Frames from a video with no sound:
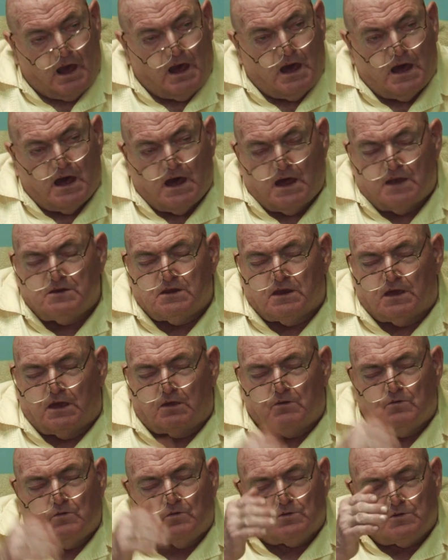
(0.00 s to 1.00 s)
And
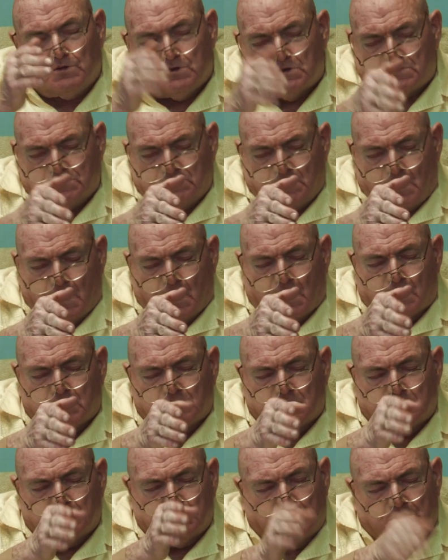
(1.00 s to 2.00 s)
he looked at
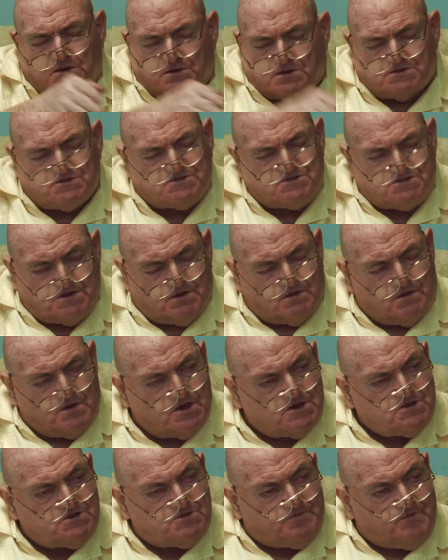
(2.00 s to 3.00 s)
it in a
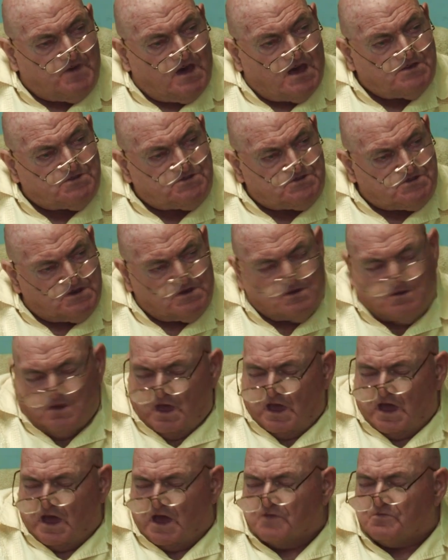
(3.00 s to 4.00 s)
serious fashion
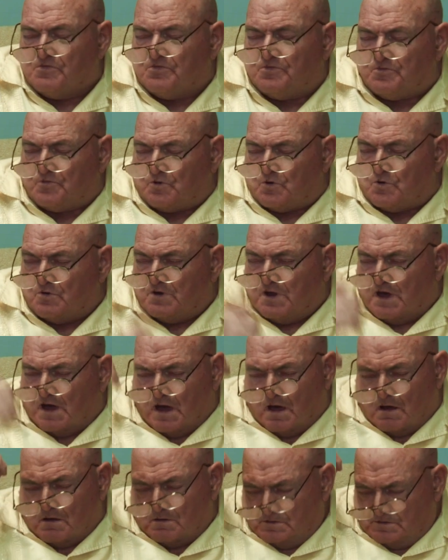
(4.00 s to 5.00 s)
and threw
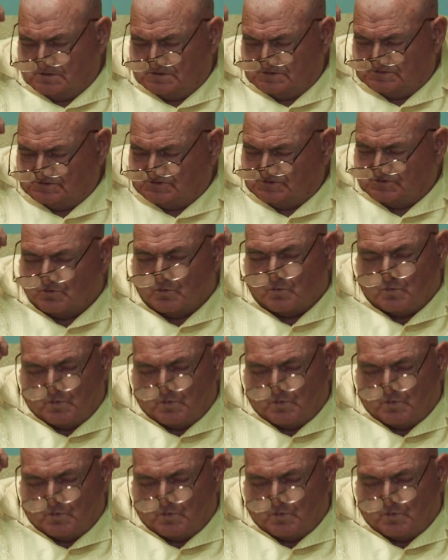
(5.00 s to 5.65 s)
out the